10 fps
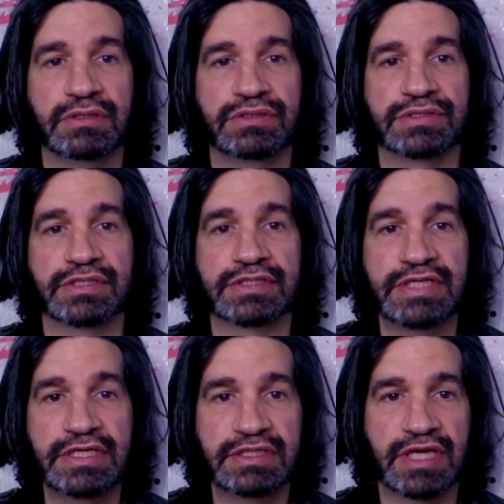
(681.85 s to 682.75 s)
to
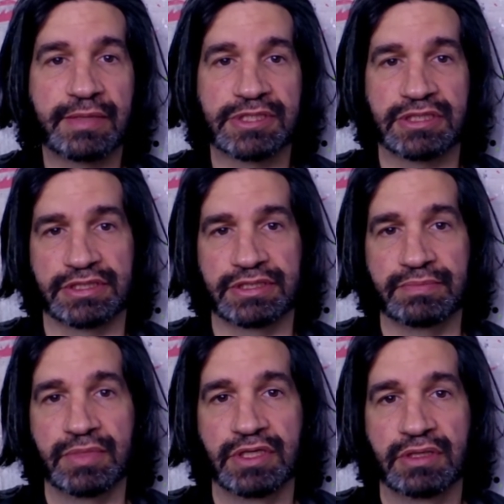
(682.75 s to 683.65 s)
sustain
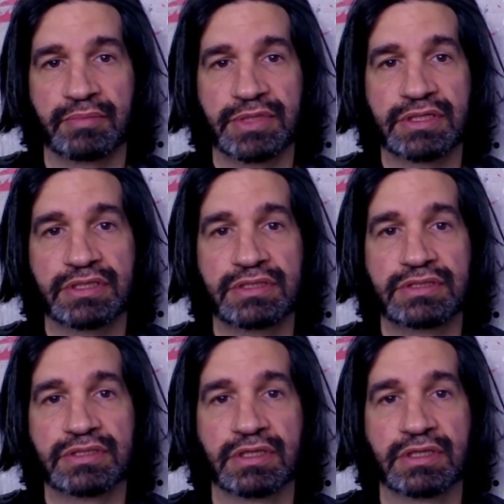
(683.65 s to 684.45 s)
capitalism because